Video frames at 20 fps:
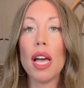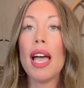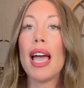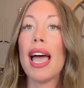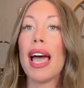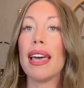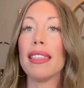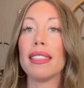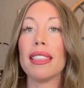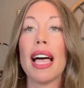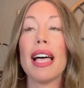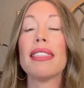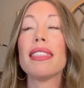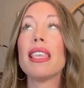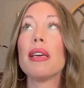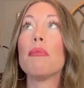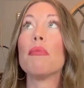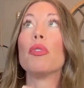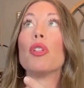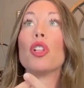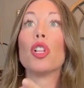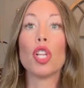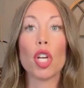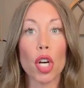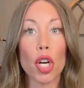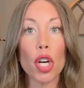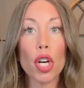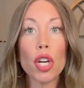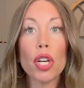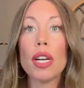and let them
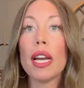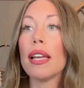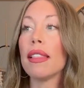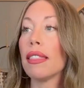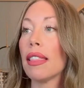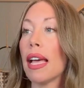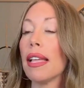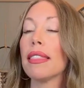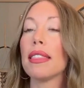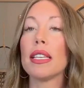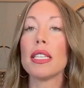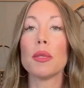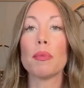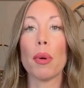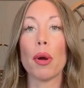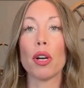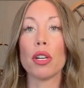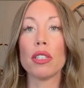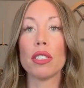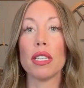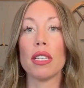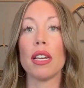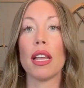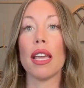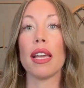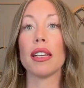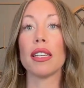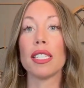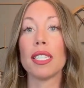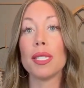learn and let this person
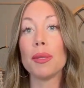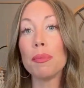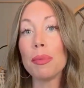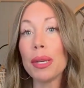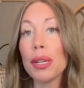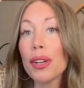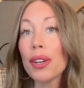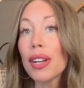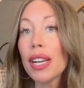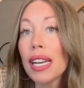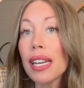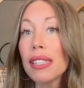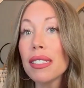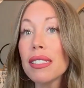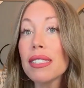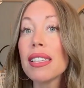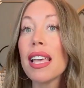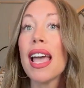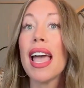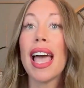experience